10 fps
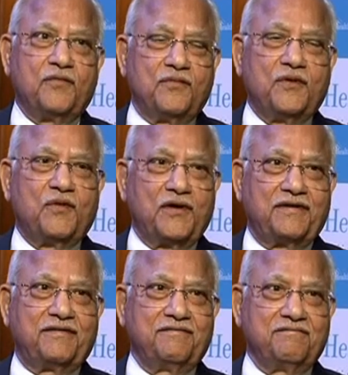we want
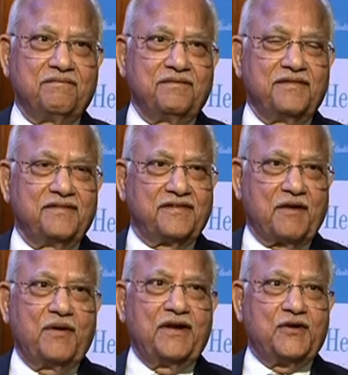
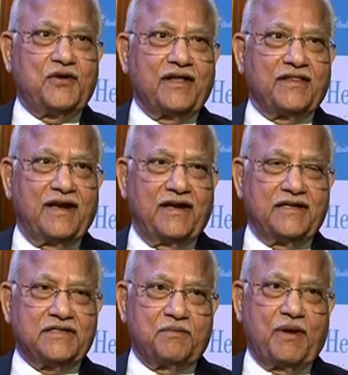somebody to take the
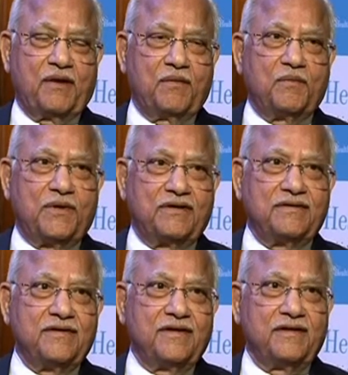leadership. I remember,
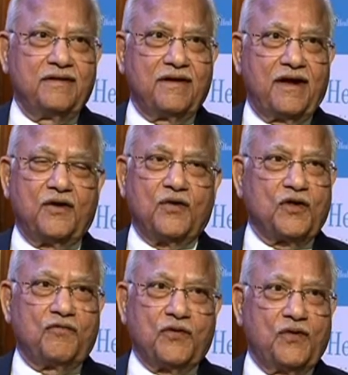I don't
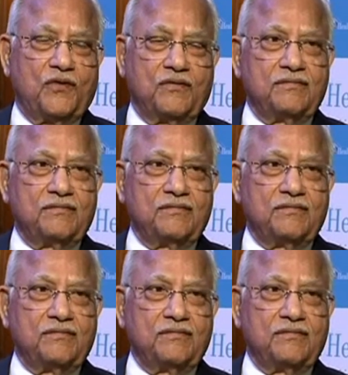know if you know,